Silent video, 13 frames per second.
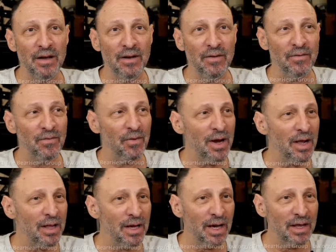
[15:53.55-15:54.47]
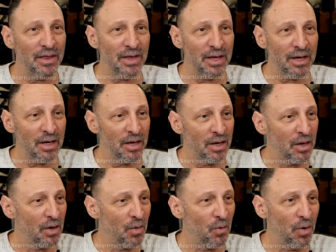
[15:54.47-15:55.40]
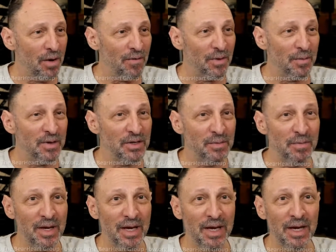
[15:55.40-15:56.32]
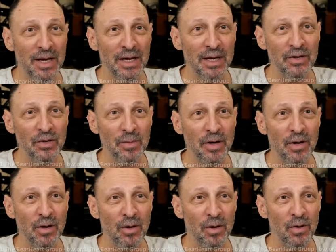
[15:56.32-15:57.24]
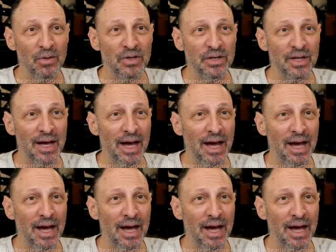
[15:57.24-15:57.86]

frankly, I think one of them is me, so I'm going to close that.